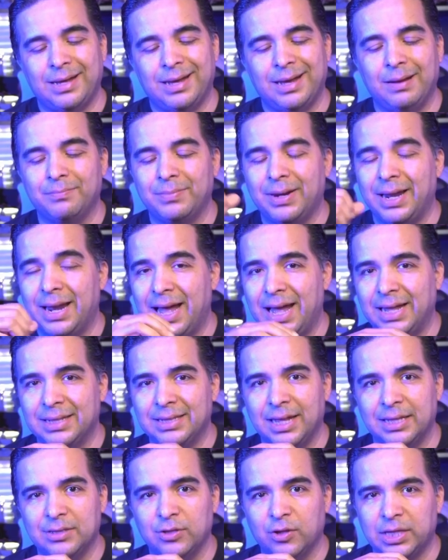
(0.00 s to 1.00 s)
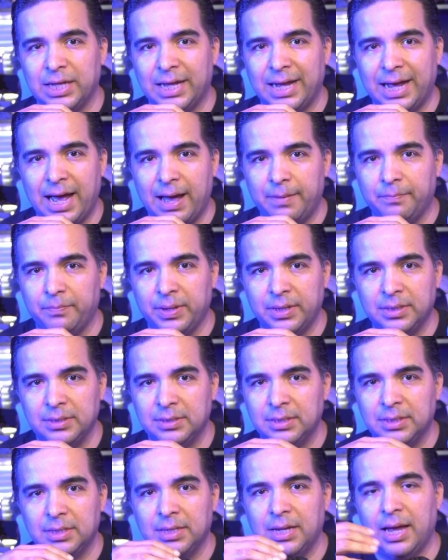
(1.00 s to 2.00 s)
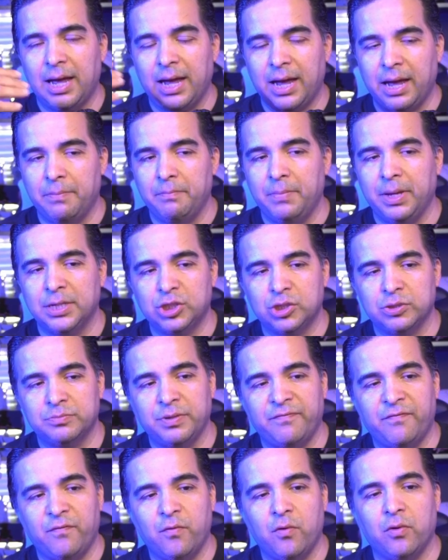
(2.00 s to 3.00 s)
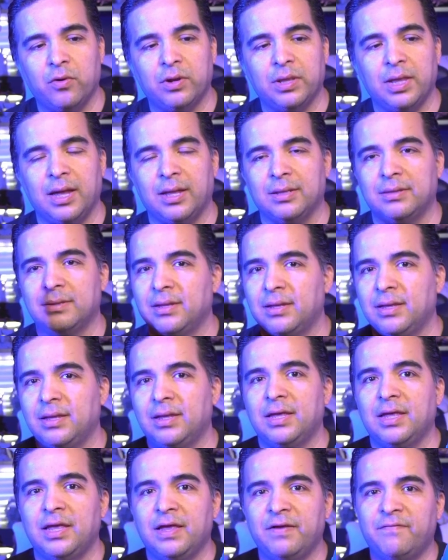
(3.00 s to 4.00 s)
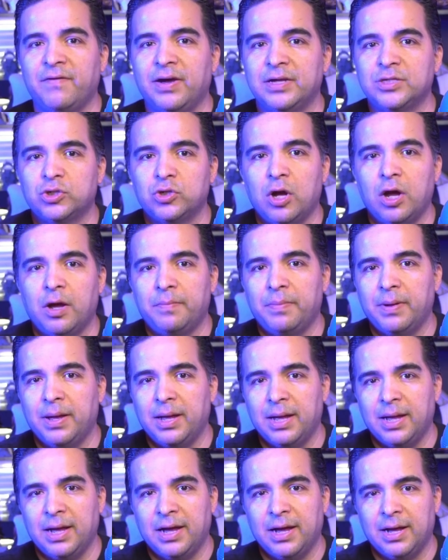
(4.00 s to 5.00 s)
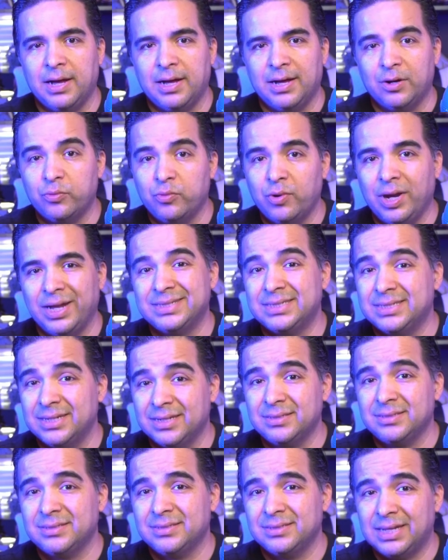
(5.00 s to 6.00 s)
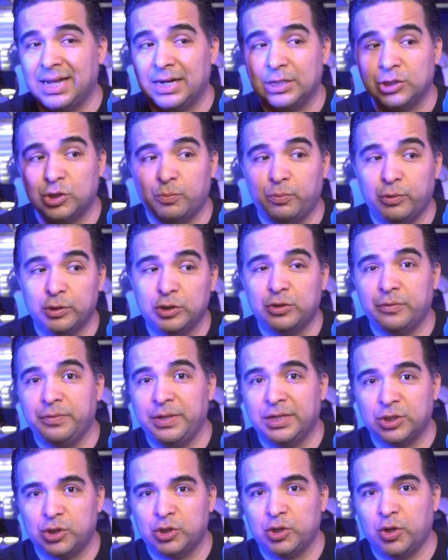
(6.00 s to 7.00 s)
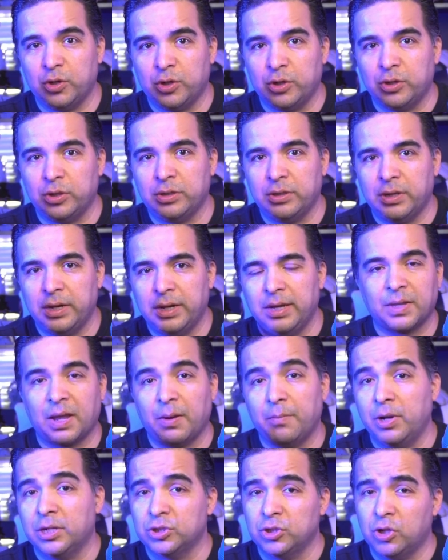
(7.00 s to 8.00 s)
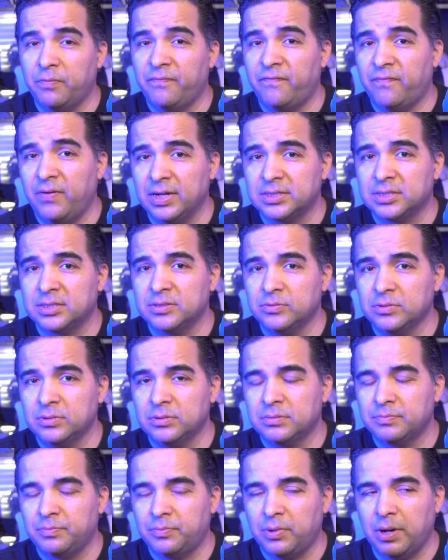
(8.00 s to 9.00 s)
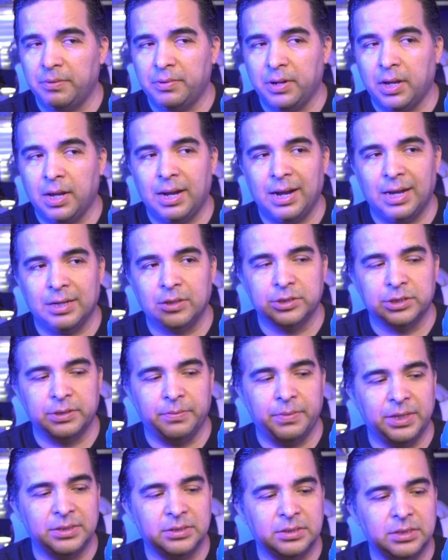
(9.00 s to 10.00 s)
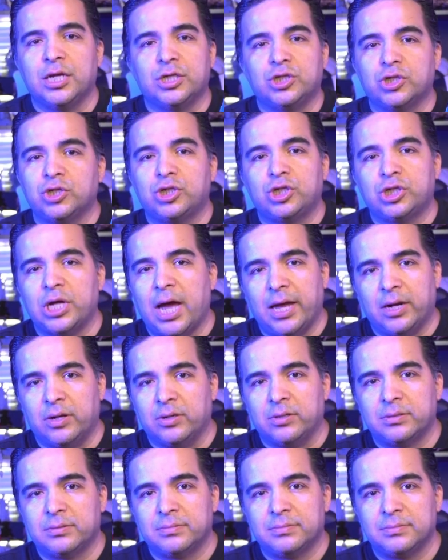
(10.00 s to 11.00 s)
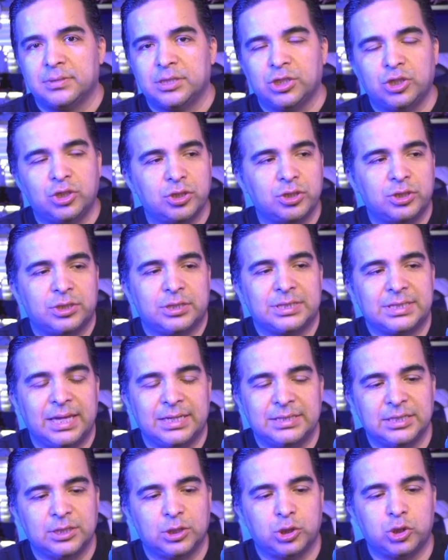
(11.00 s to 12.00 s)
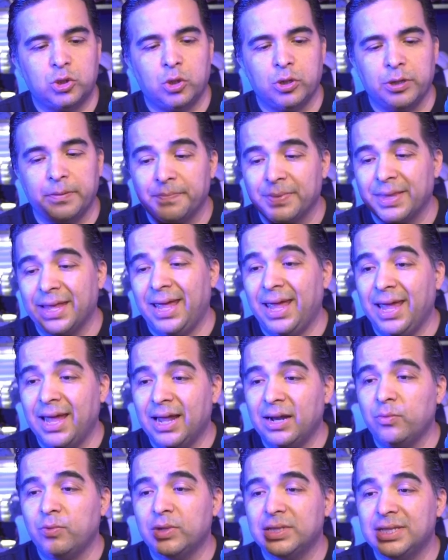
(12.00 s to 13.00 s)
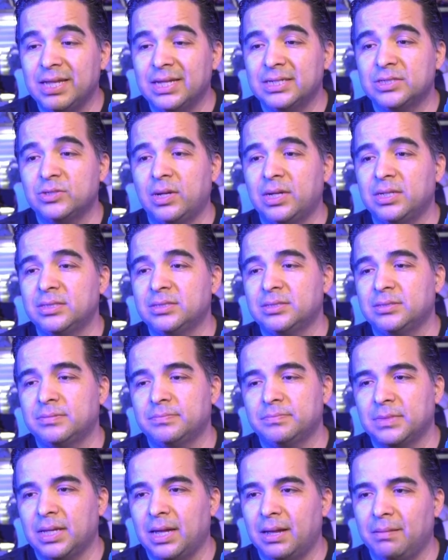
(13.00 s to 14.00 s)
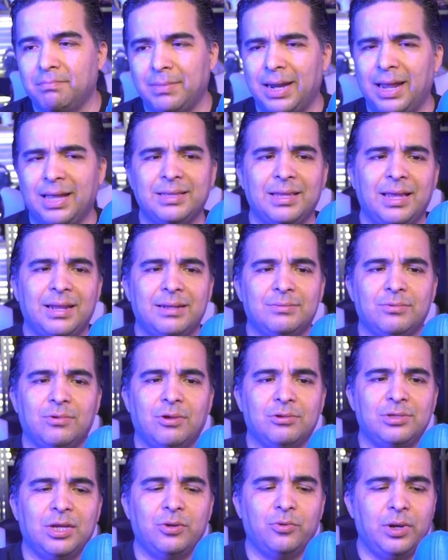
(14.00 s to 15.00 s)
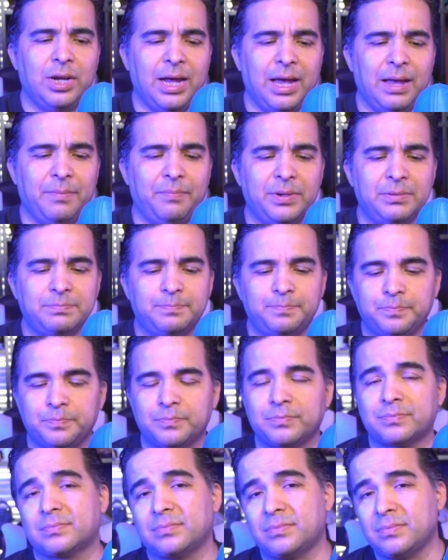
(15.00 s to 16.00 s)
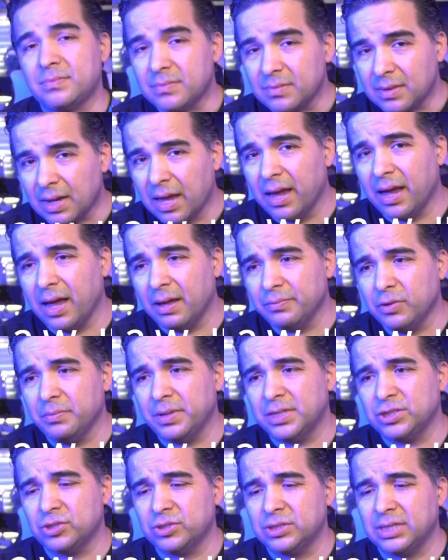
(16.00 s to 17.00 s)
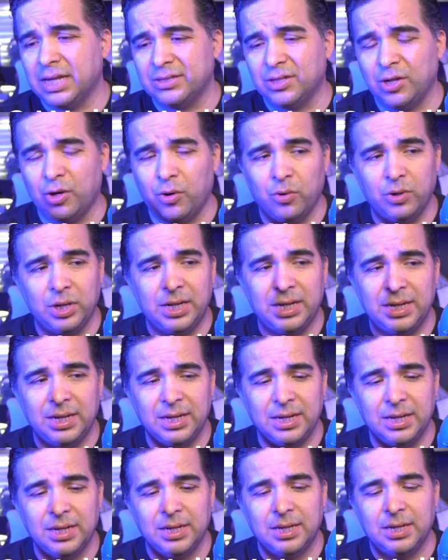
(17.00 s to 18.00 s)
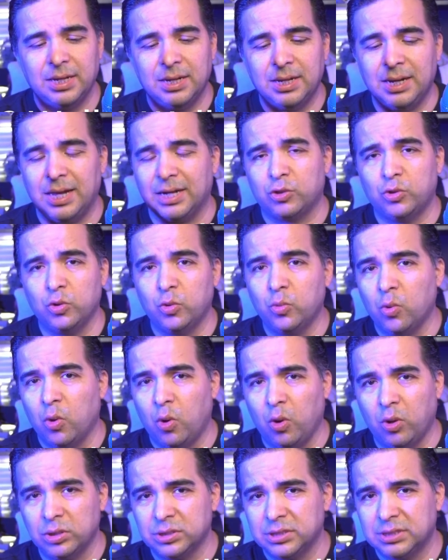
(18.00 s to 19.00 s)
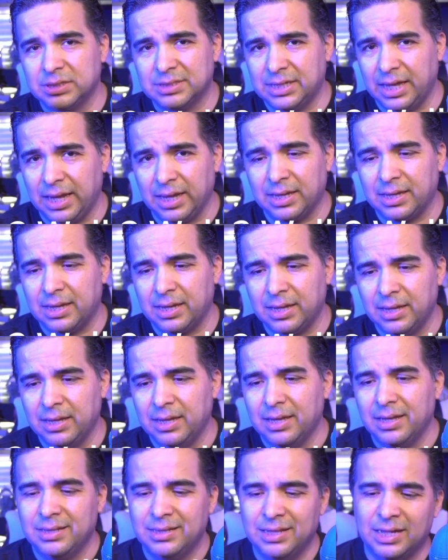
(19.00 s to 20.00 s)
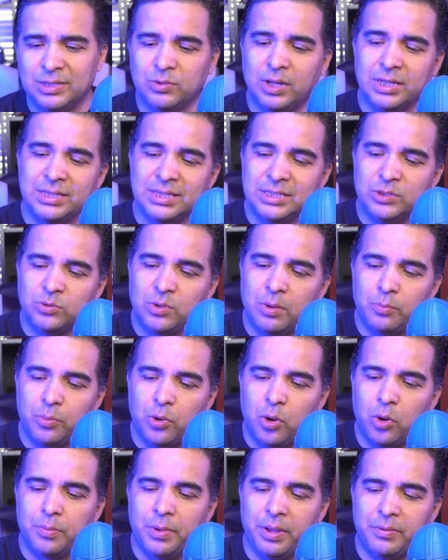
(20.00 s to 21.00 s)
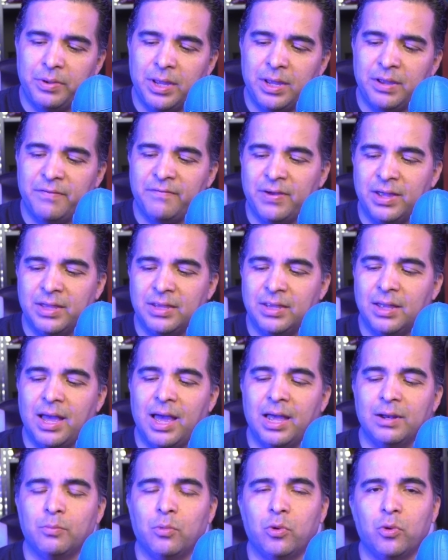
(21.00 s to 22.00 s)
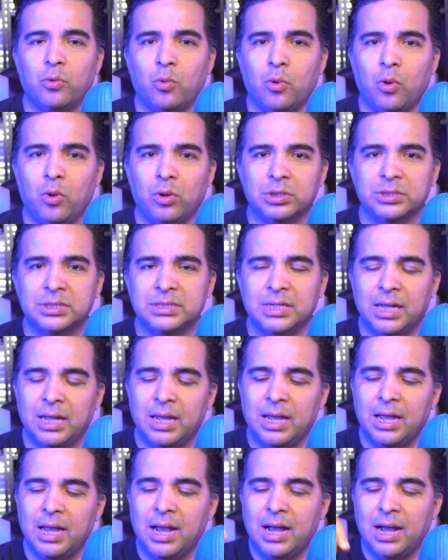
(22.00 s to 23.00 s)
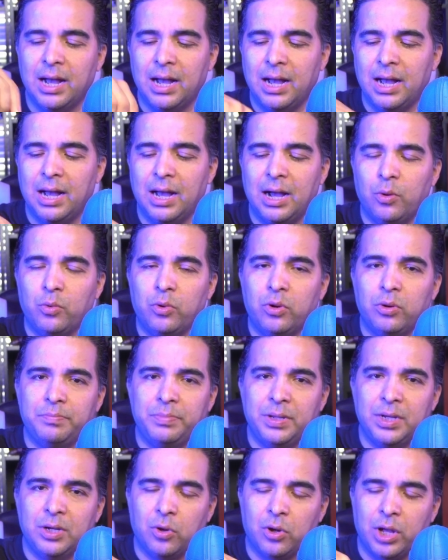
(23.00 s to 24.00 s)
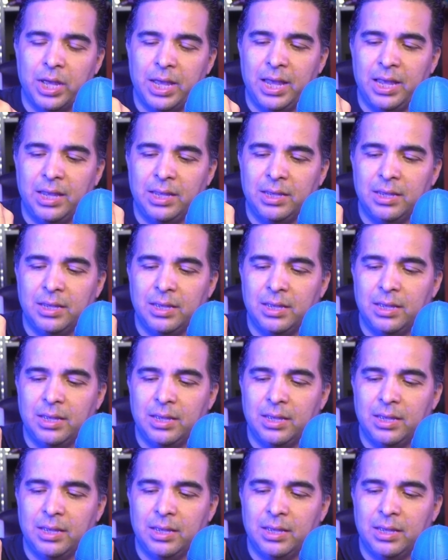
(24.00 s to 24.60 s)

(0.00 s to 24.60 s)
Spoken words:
I'm glad that nothing happened. I have mentioned before that if I drop resin that is supposed to be stronger but not flexible, probably like the cement, it just shatter. It just get destroyed. And with these ones, I'm glad that nothing really happened. I have to mention that they're only like 2 walls thick. That one, this one broke. Maybe if I had more walls, I would have been okay.